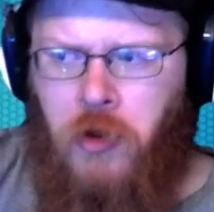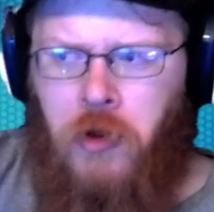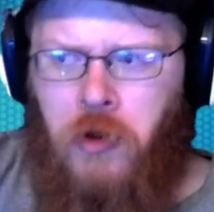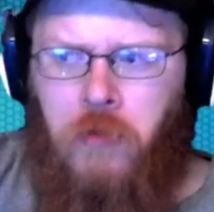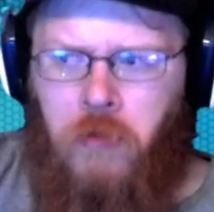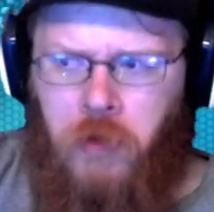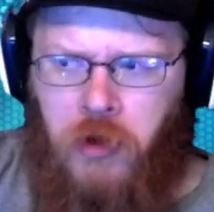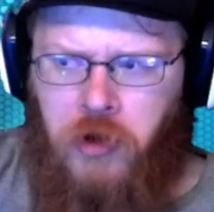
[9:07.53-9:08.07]

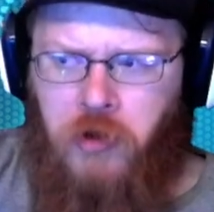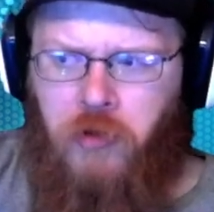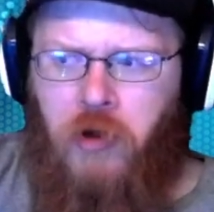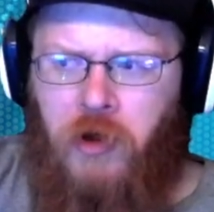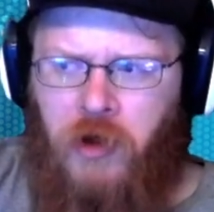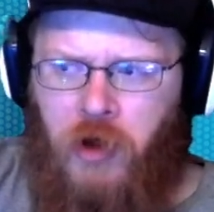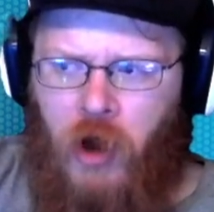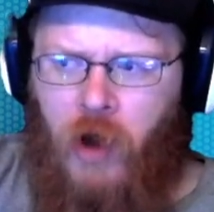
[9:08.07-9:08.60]
When you're in
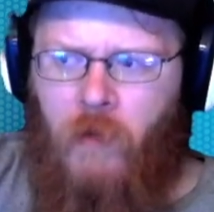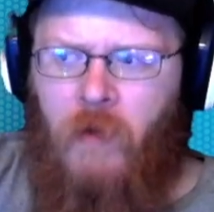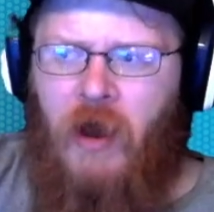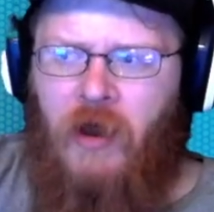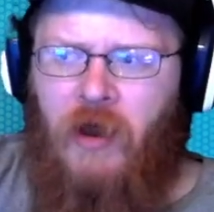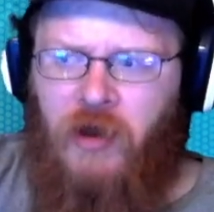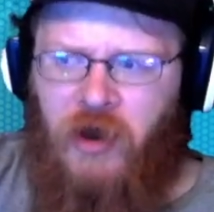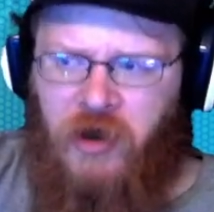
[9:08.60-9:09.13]
combat,
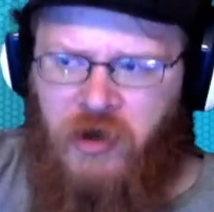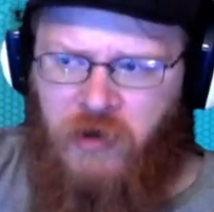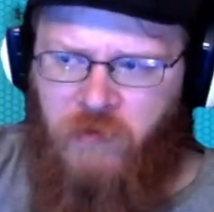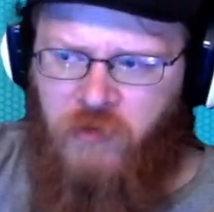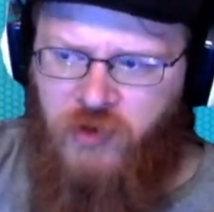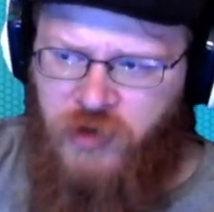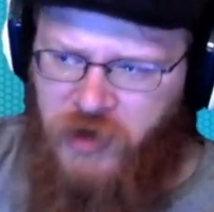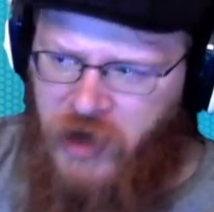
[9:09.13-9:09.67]
like the
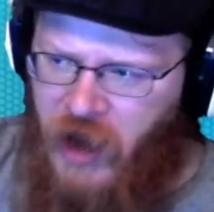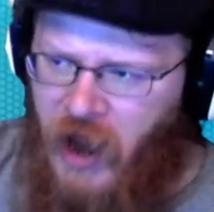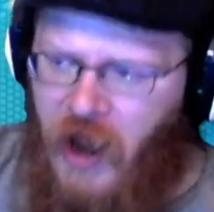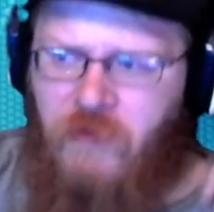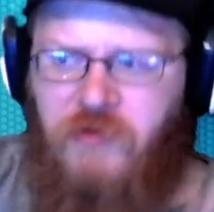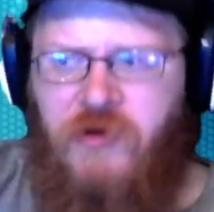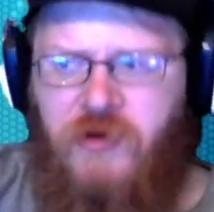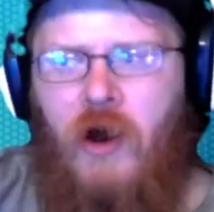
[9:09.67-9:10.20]
music
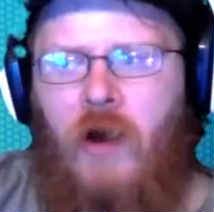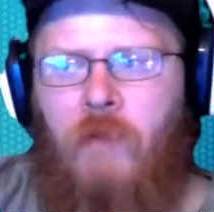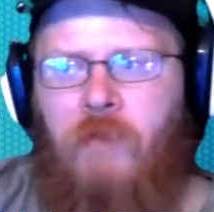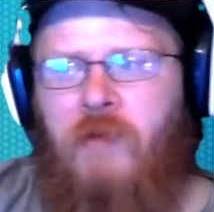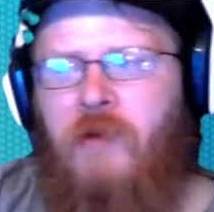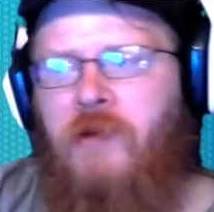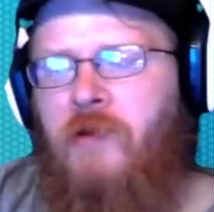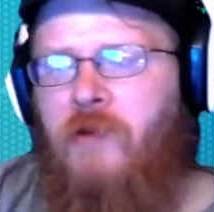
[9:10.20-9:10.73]
amps up,
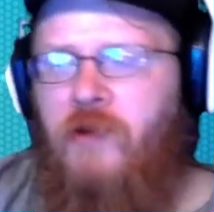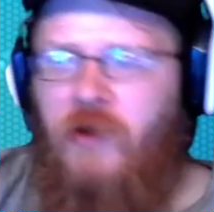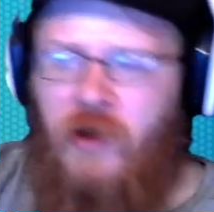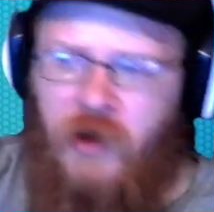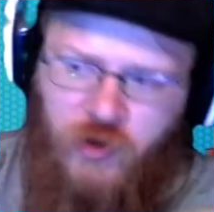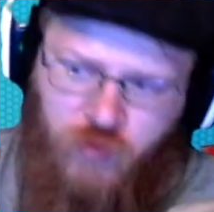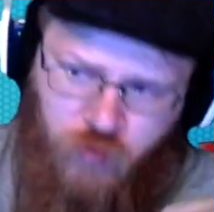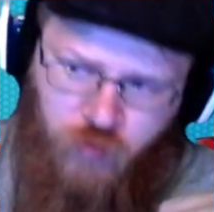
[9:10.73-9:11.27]

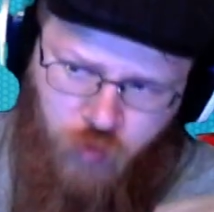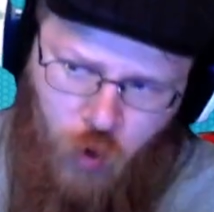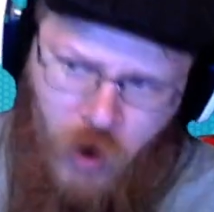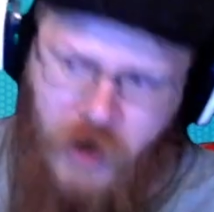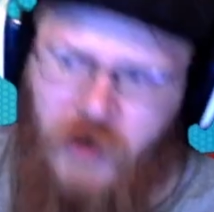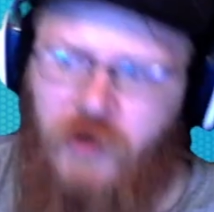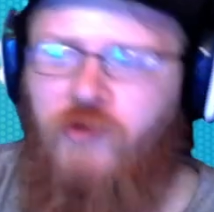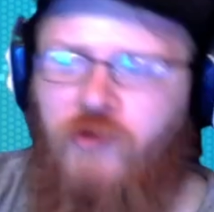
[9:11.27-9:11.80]

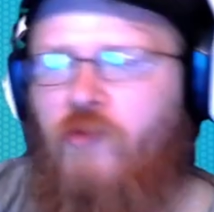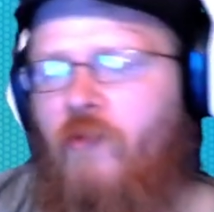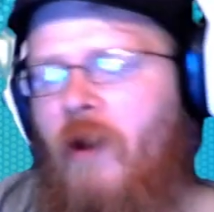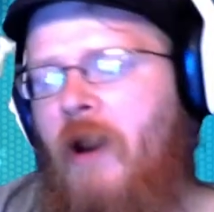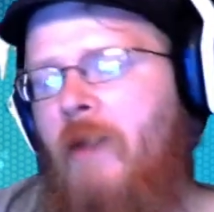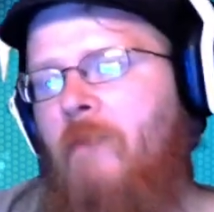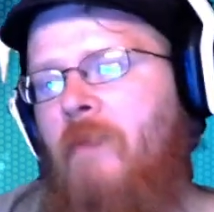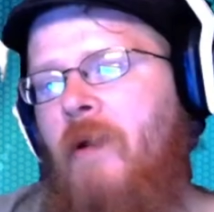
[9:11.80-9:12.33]
warning you to
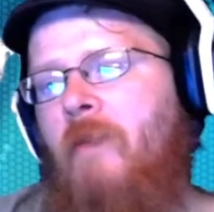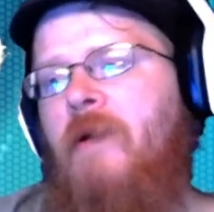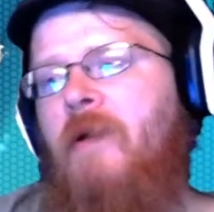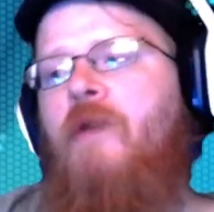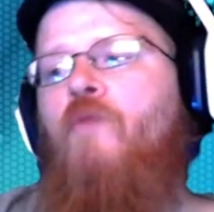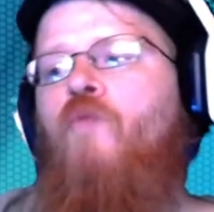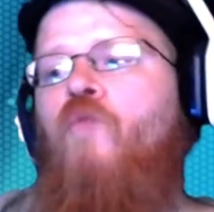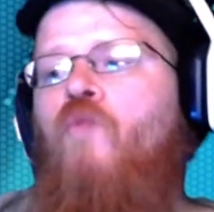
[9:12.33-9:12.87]
ramp up. It
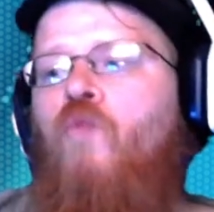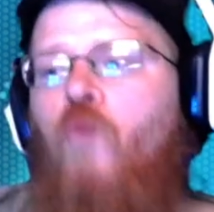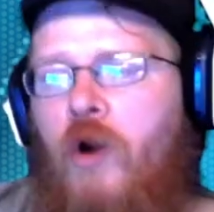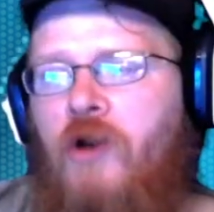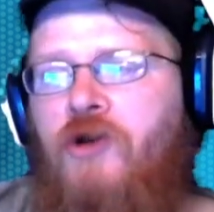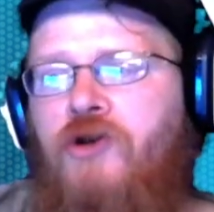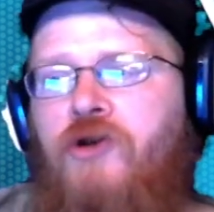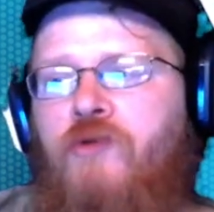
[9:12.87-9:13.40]

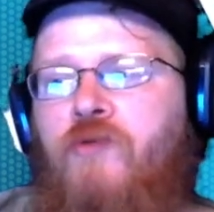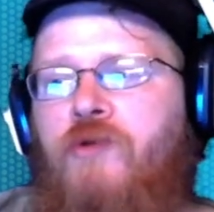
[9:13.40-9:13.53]
wants you to.